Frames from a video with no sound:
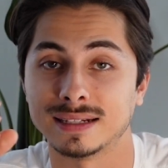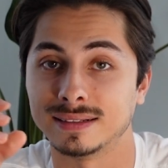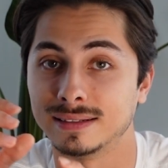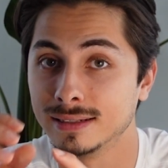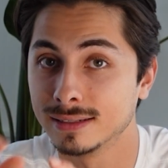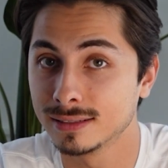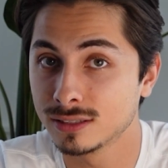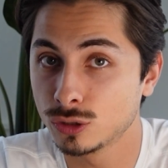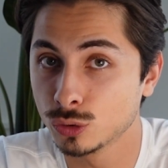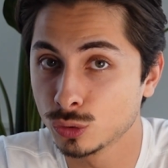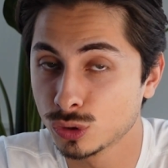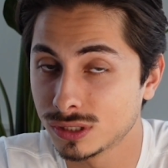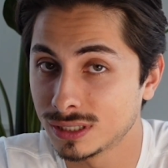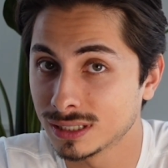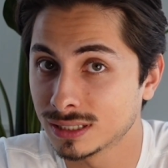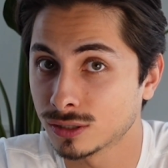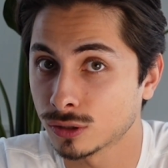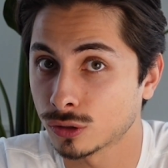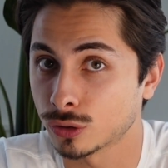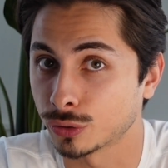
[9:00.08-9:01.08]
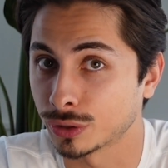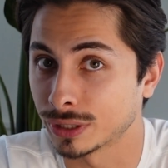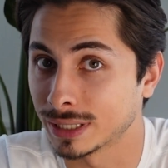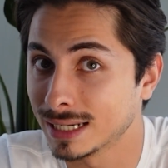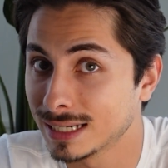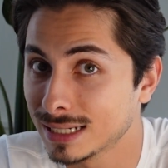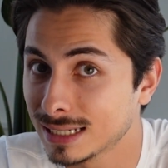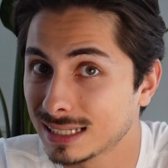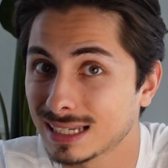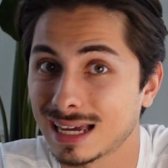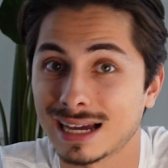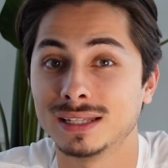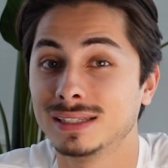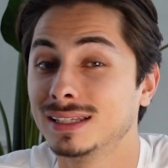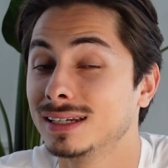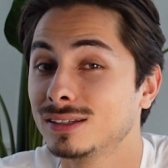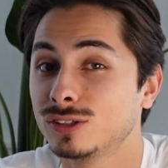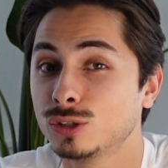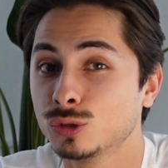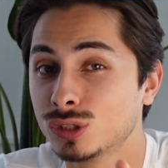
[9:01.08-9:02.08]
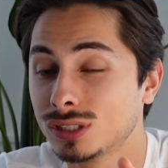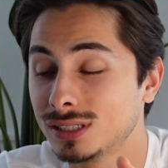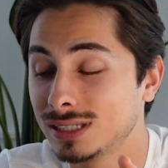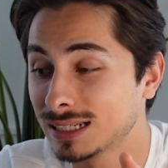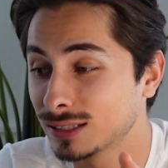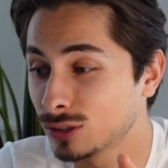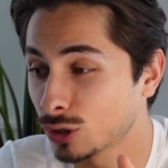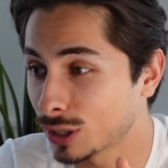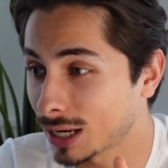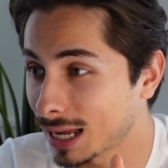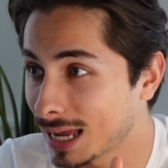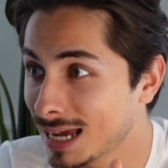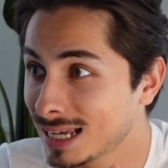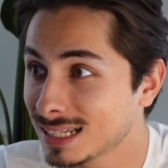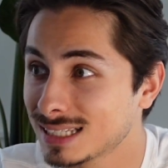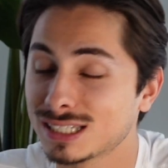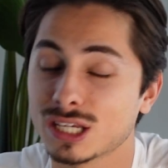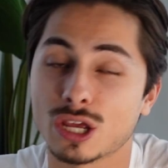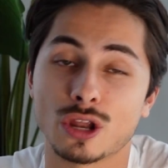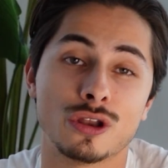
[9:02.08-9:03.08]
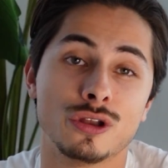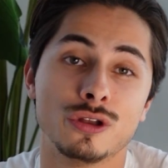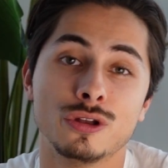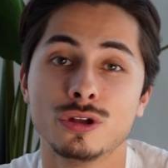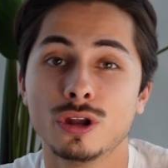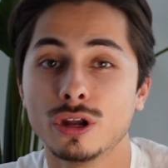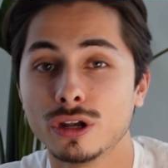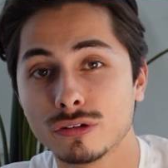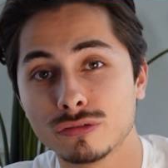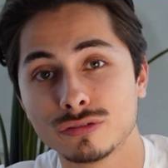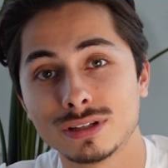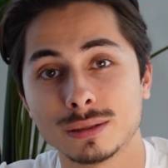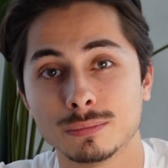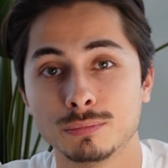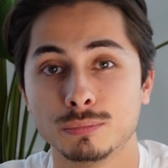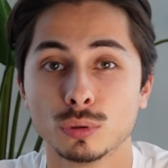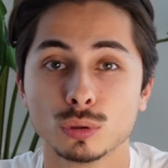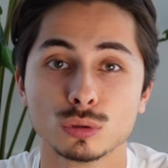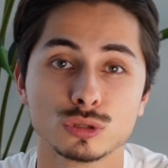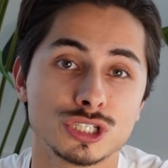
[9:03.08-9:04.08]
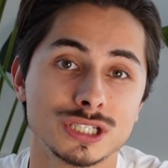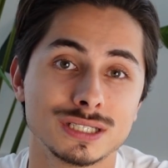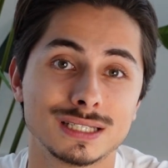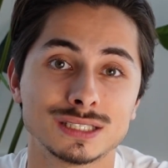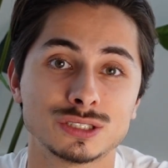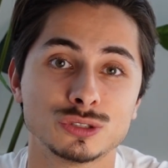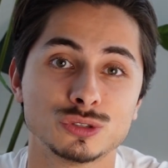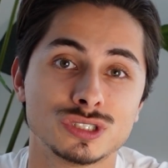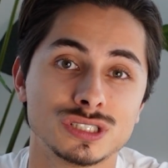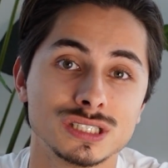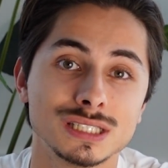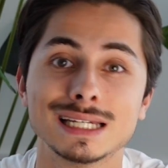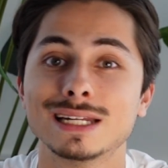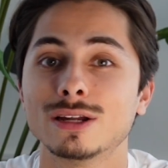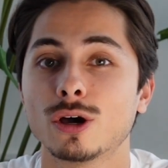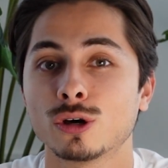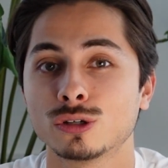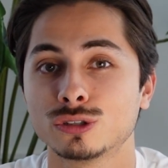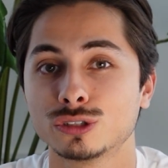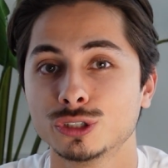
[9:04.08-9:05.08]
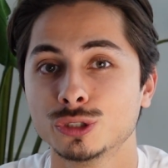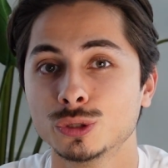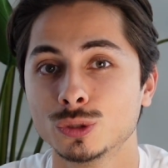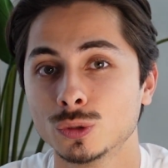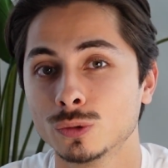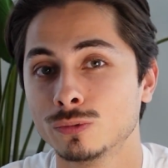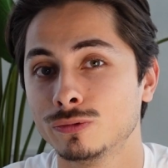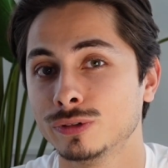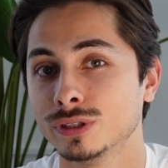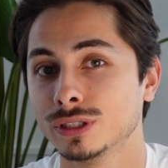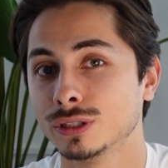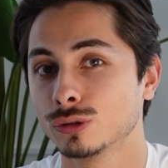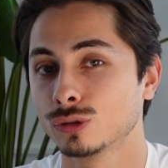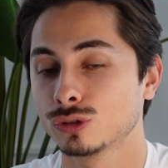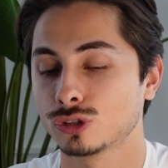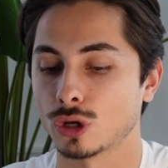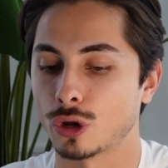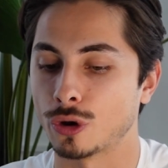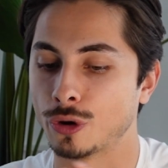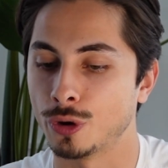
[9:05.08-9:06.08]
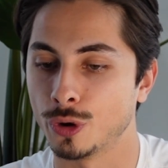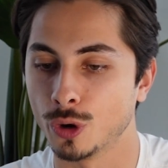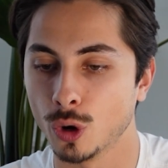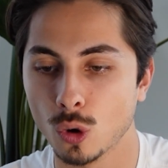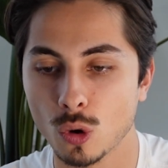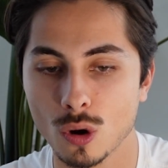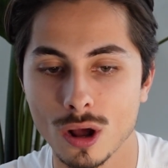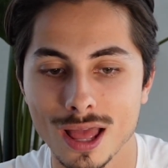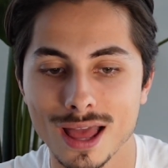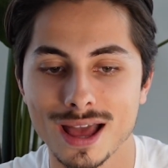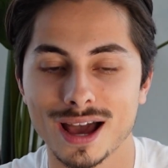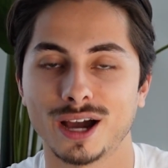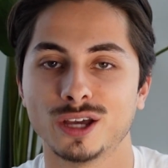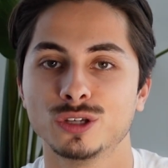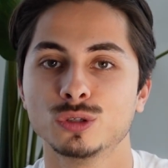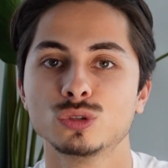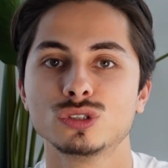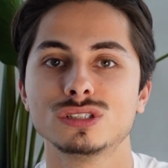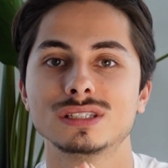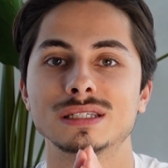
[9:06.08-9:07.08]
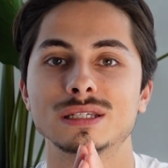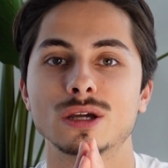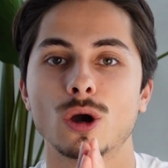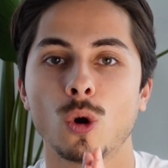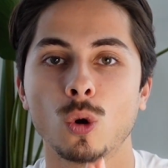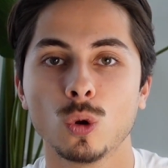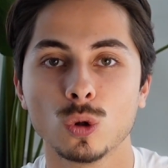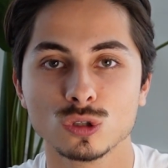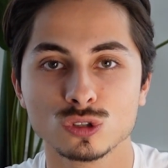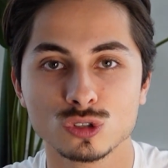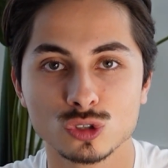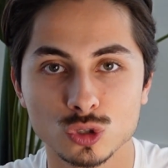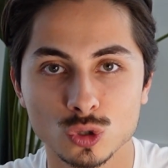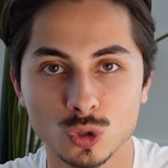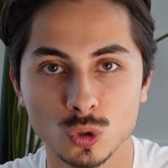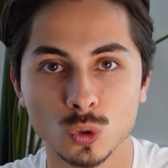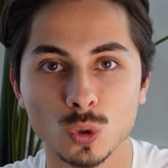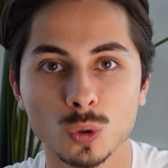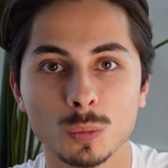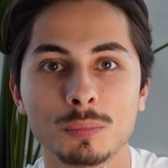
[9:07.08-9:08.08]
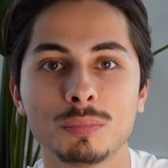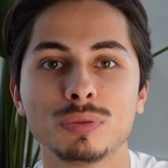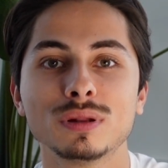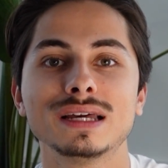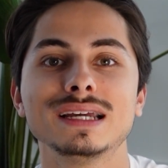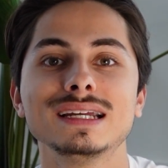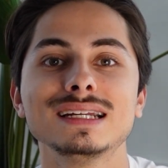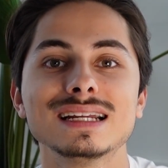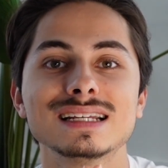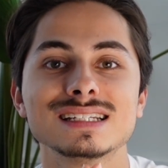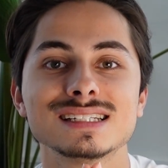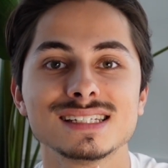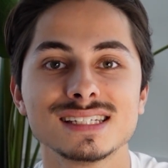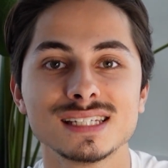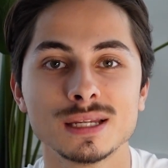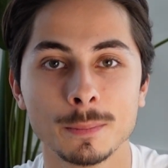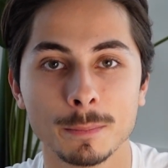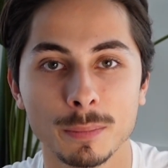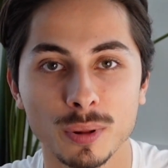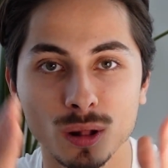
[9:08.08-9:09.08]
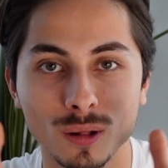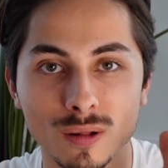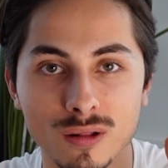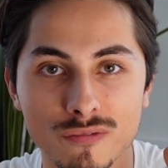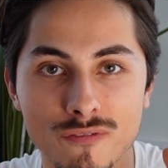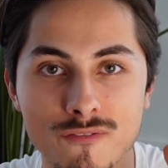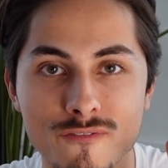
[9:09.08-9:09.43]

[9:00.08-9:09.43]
didn't use TikTok organic. I didn't use TikTok ads. None of that bullshit that you see in other YouTube videos. No, I used the old school, plain and simple